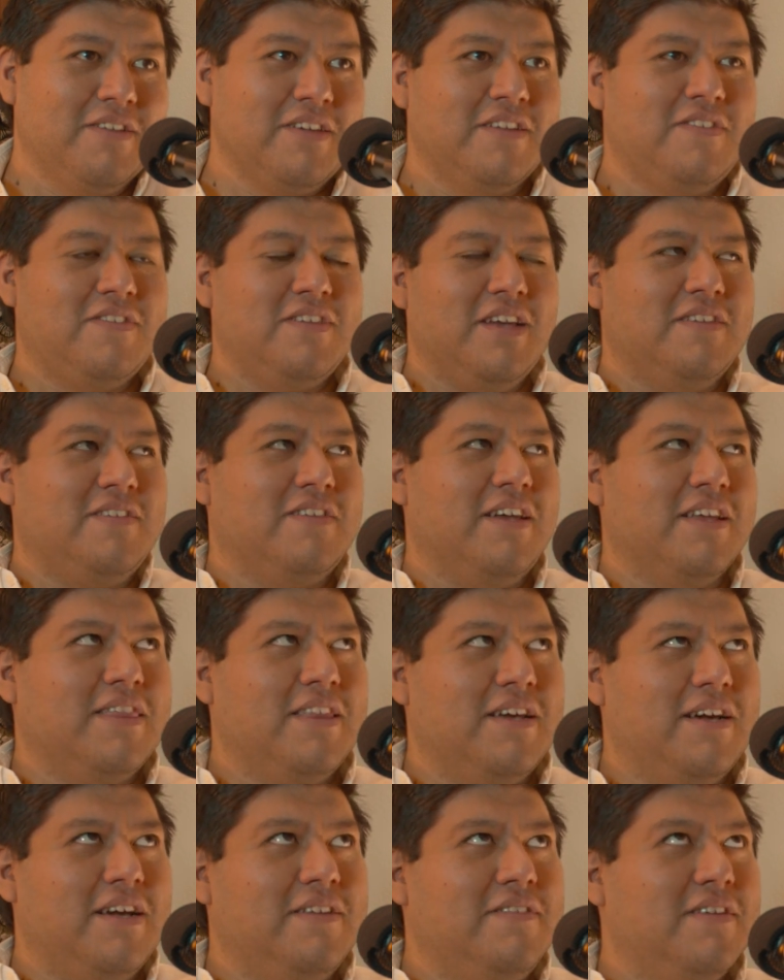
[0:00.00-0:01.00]
It's
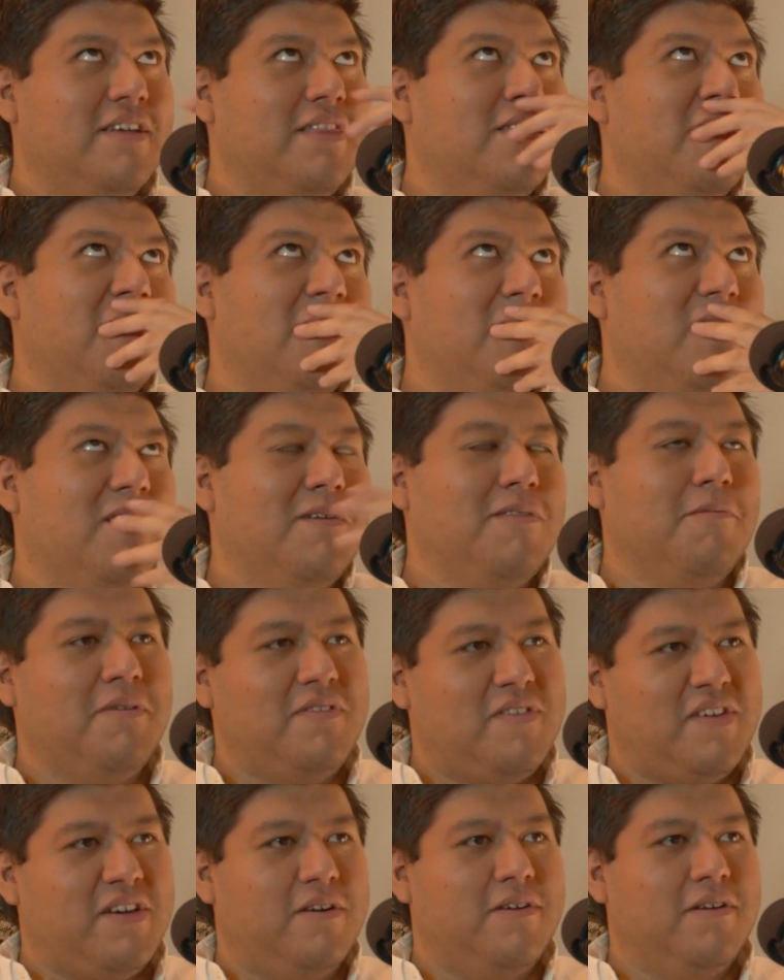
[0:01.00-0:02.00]
like the
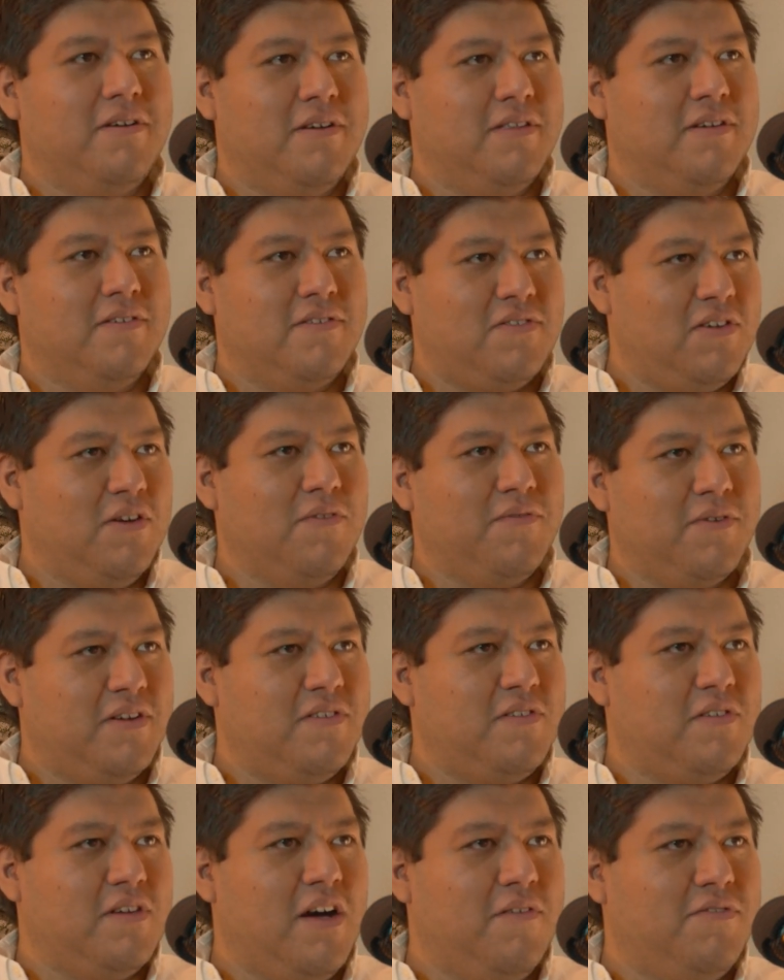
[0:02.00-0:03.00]
material, the silver
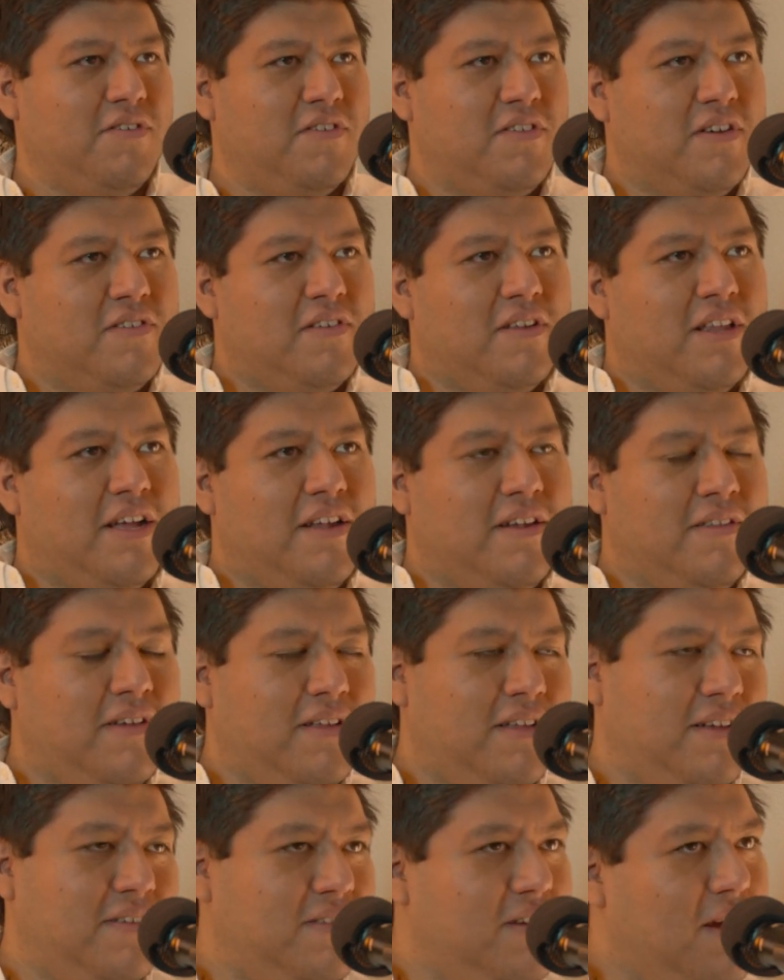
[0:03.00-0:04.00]
itself, just doesn't
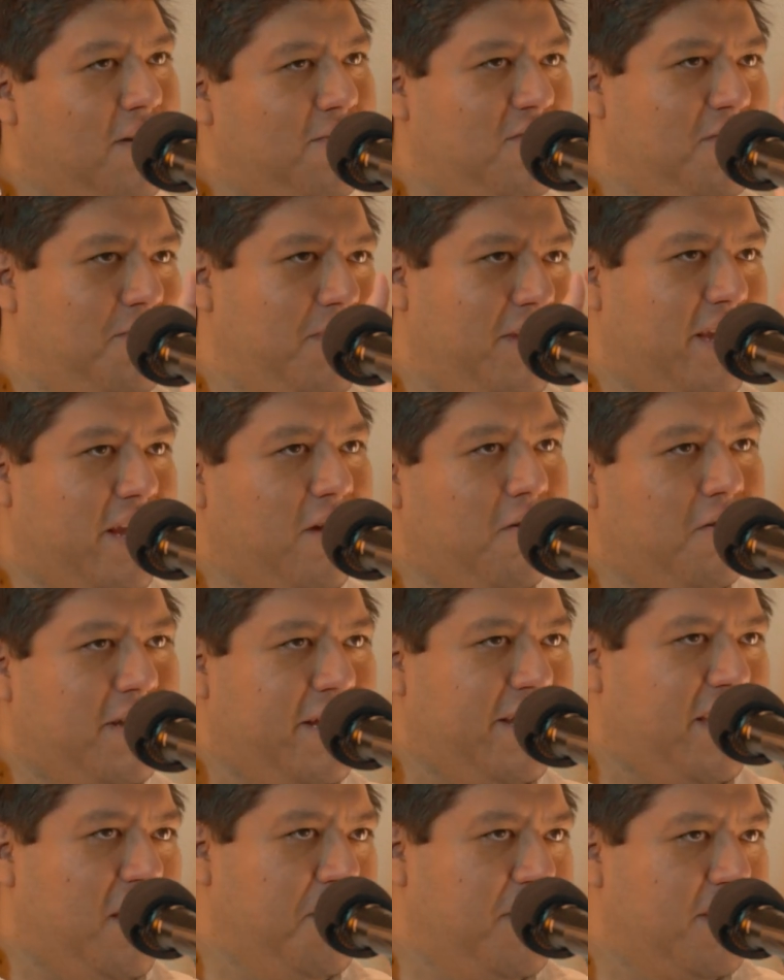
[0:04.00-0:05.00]
lend itself to being
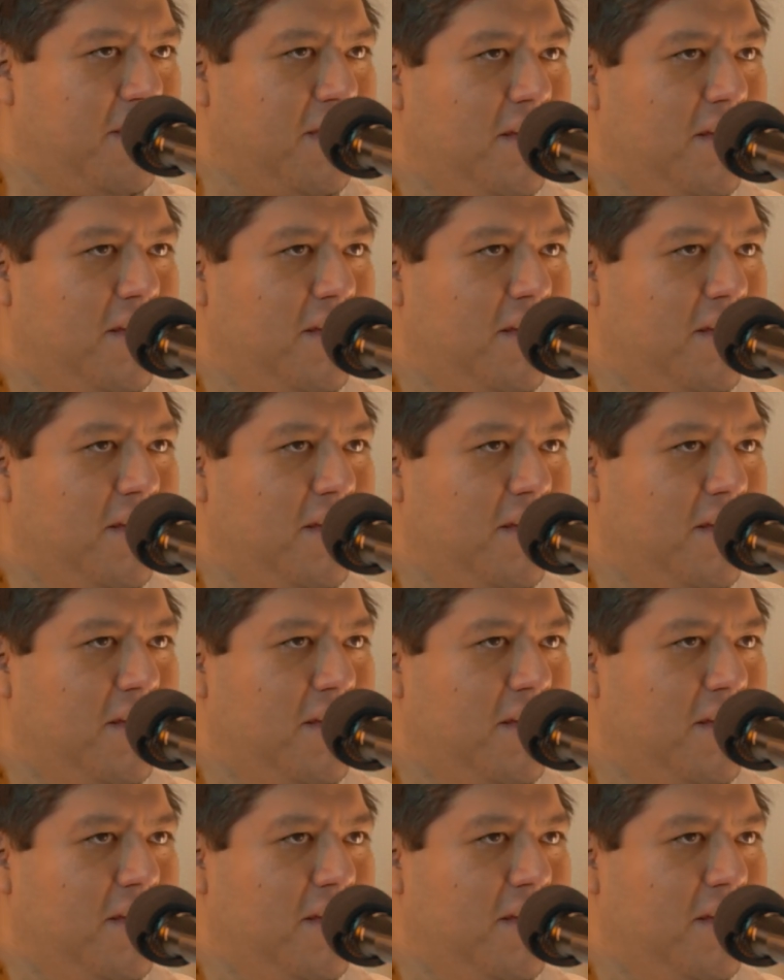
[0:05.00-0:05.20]
aerodynamic.